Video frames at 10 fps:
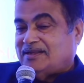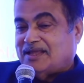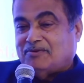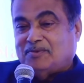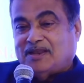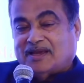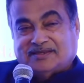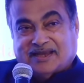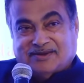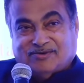And there will be
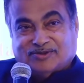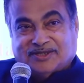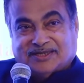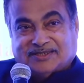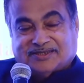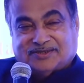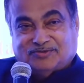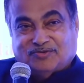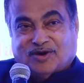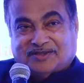luxury coaches,
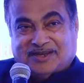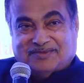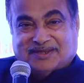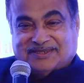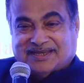2 or 3